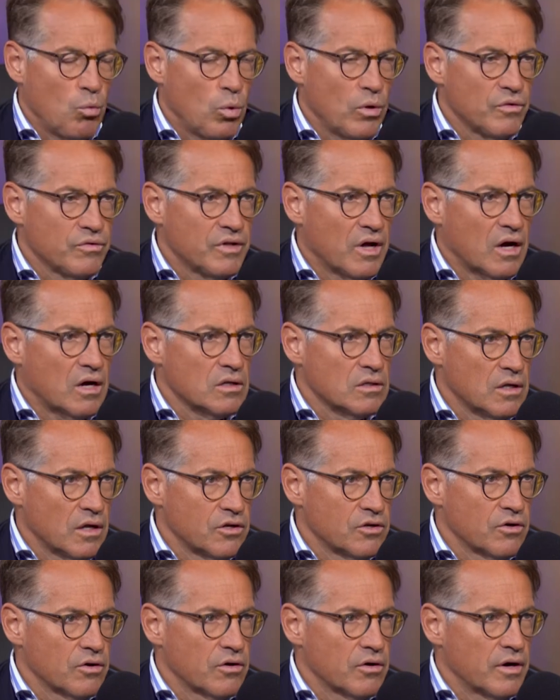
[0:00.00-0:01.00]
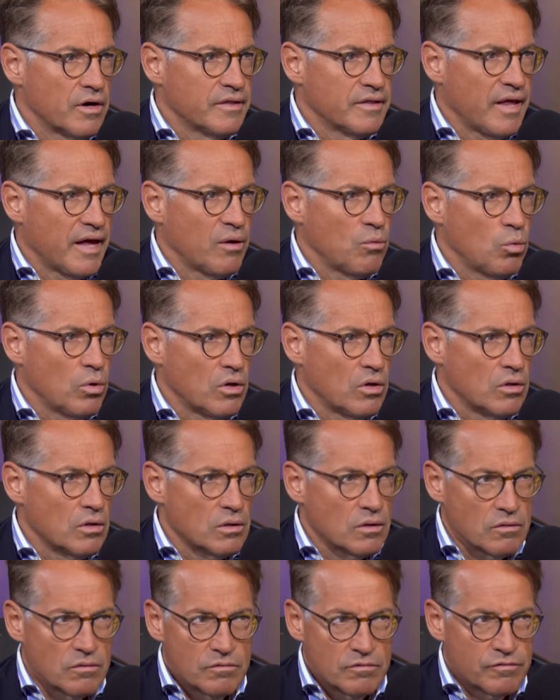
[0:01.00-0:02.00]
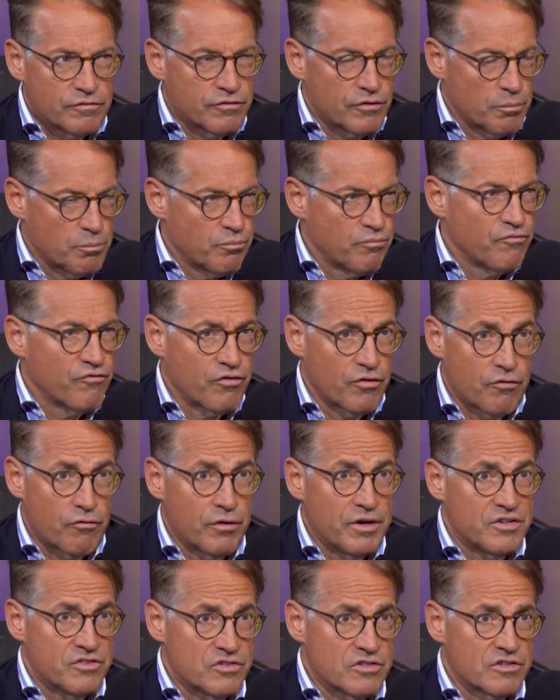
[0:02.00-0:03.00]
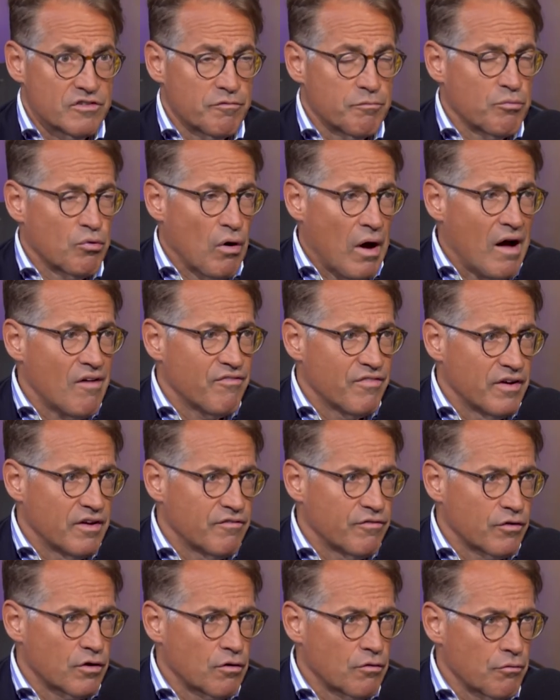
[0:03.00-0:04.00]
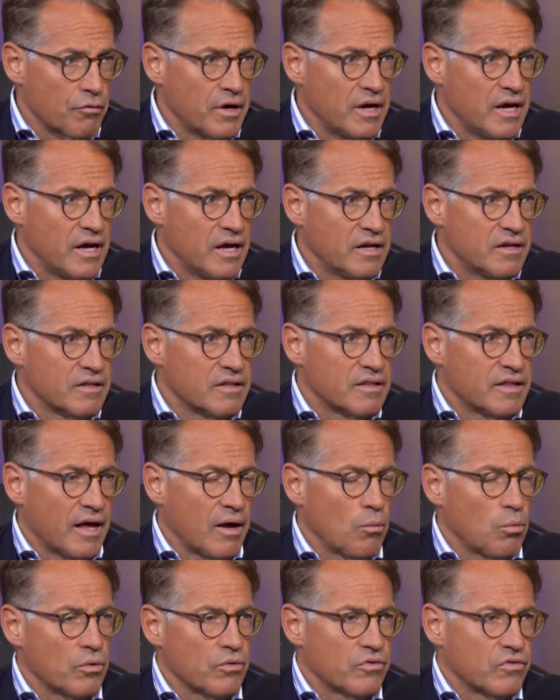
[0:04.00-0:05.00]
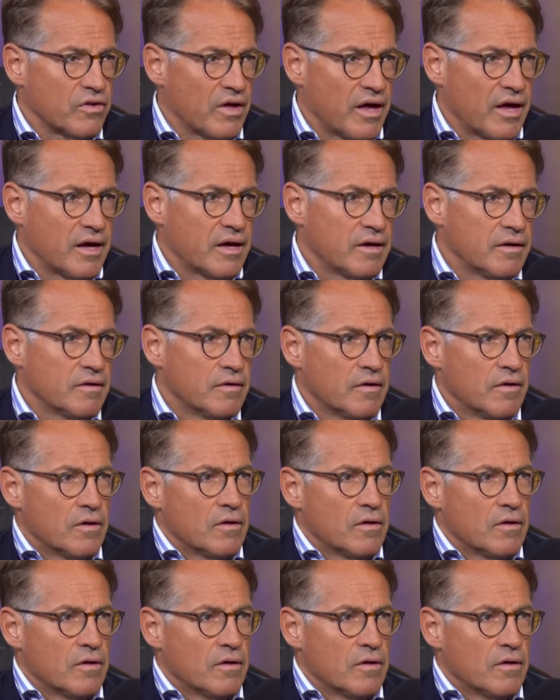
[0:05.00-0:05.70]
will knuckle under and they will, for reasons of profit, for greed, they will say,